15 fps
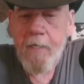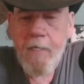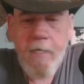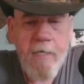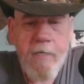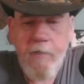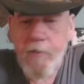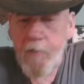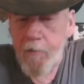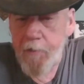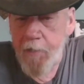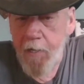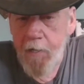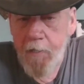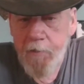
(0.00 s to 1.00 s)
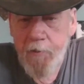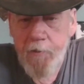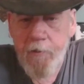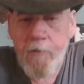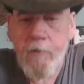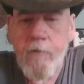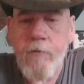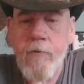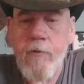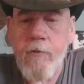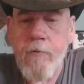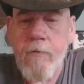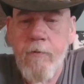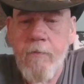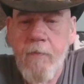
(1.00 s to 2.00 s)
It is
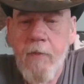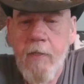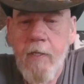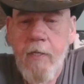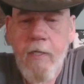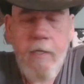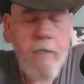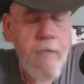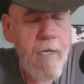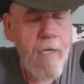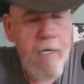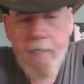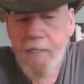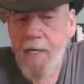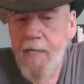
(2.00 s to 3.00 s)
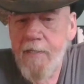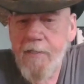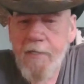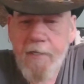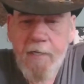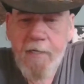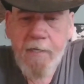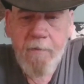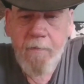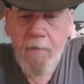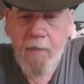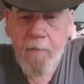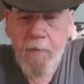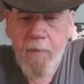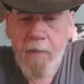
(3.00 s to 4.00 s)
unconstitutional, anti-Second
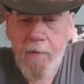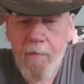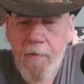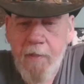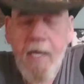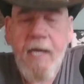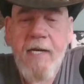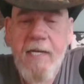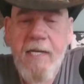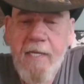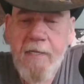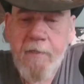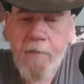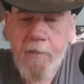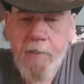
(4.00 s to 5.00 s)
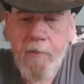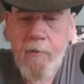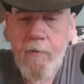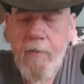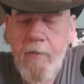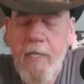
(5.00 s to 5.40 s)
Amendment, and illegal.